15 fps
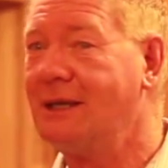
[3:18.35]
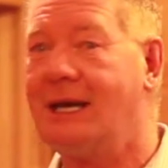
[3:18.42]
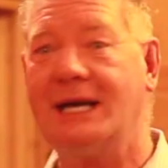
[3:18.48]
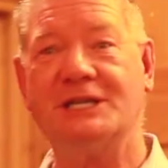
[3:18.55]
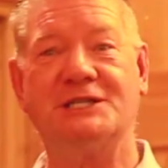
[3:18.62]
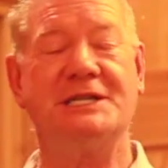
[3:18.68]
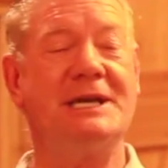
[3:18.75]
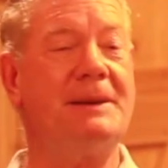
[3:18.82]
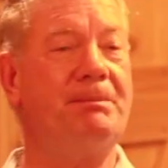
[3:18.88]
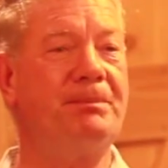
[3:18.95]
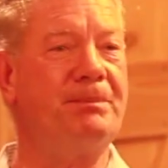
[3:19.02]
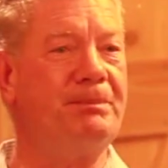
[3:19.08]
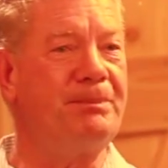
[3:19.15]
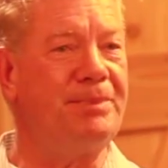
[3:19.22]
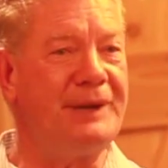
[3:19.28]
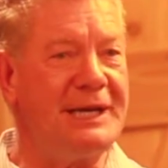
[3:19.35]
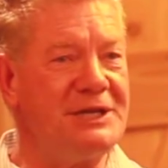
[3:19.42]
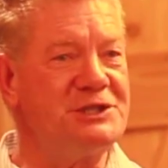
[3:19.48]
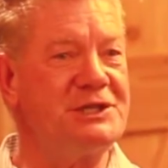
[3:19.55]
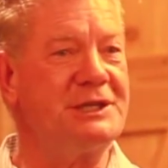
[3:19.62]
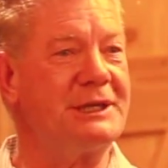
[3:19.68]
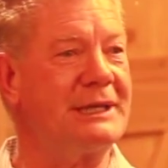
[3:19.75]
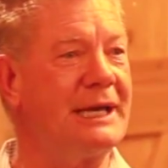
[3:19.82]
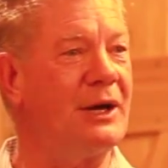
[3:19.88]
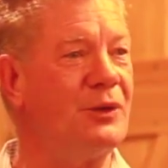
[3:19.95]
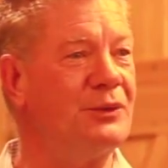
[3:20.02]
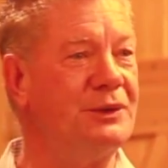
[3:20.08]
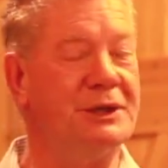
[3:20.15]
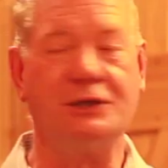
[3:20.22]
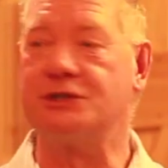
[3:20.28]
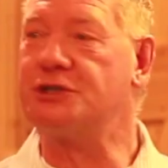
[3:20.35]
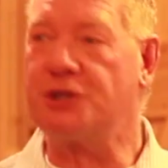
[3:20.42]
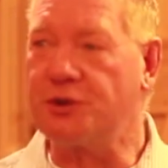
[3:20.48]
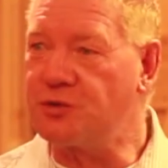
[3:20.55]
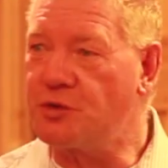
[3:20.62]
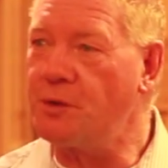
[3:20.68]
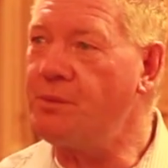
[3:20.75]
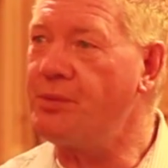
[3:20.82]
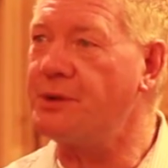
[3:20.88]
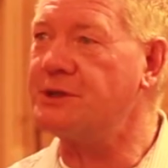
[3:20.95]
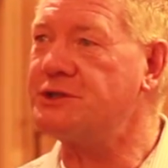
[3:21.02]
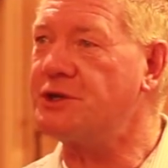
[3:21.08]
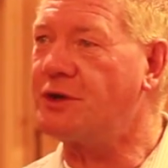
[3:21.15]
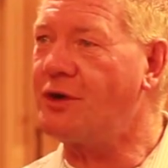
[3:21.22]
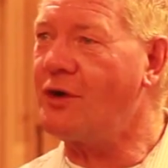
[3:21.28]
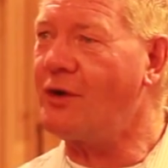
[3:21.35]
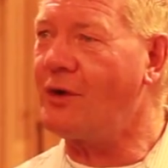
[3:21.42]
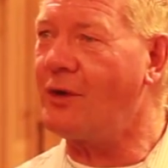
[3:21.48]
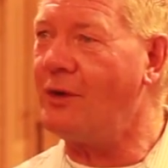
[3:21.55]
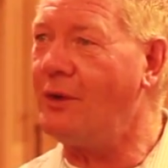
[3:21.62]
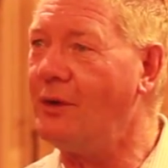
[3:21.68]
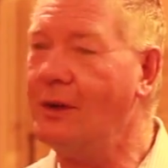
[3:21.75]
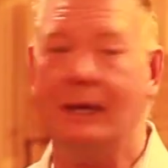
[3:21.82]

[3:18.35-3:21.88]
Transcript: I see a pleasant countenance. The trooper is a girl.